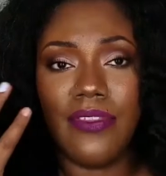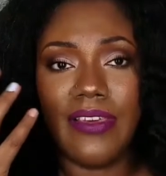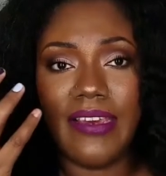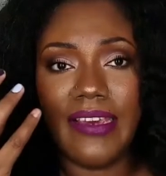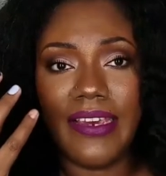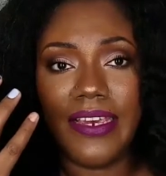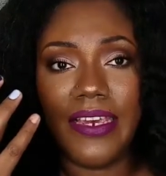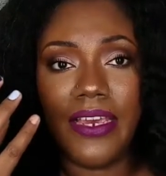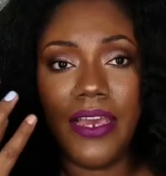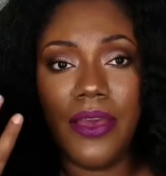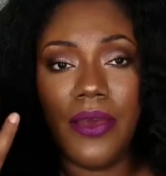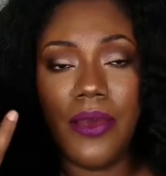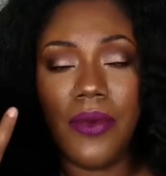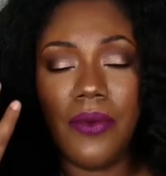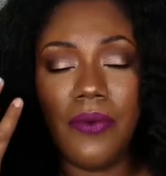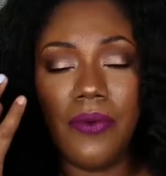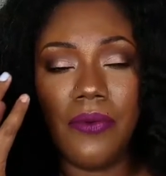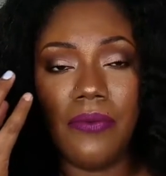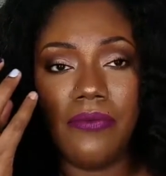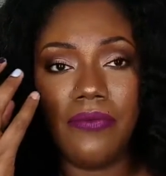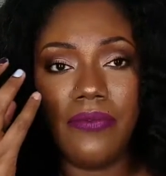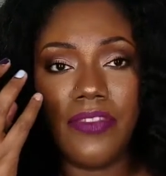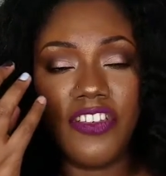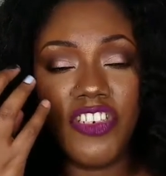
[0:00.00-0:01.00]
The
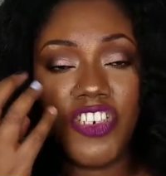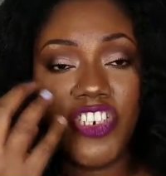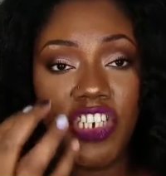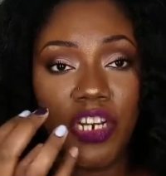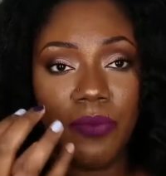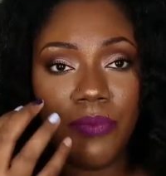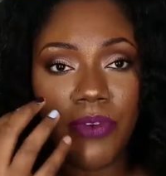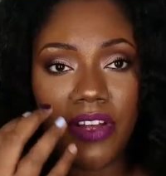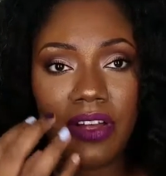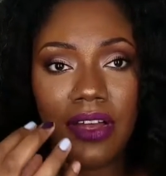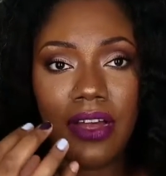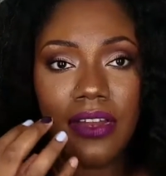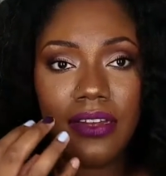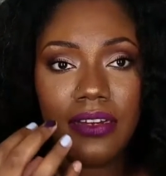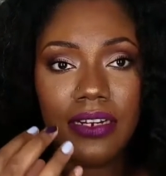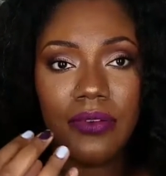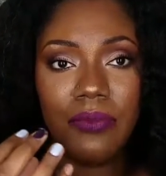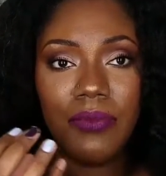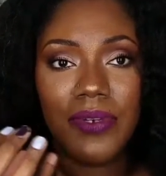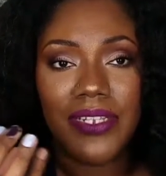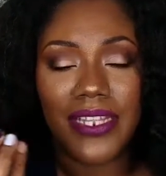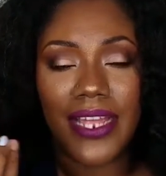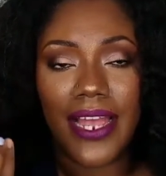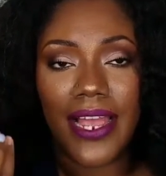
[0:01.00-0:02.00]
shimmer
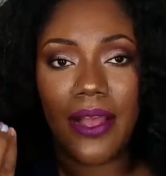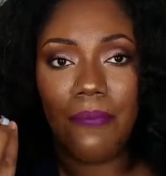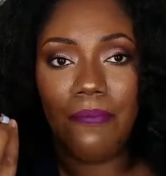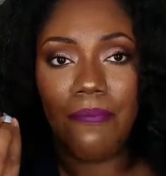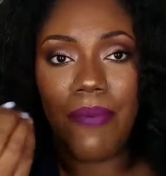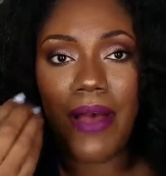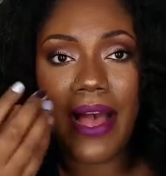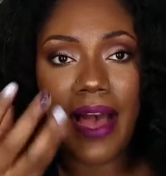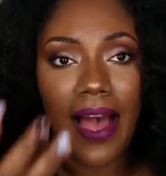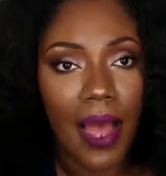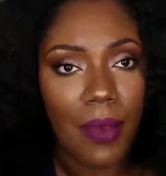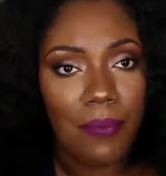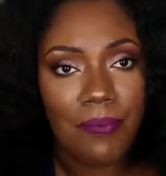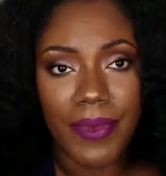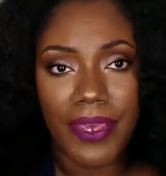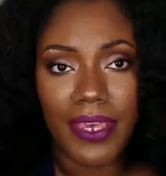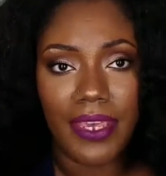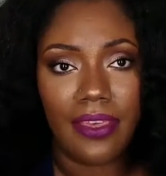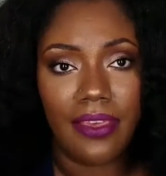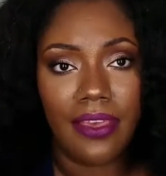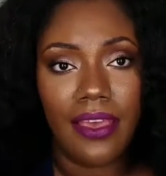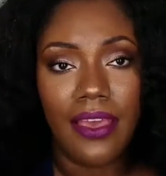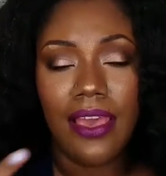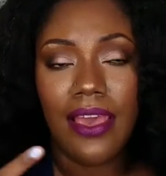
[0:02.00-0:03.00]
color was like
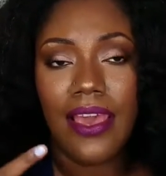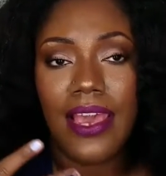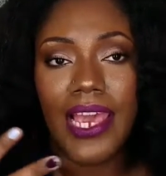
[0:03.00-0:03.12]
popping.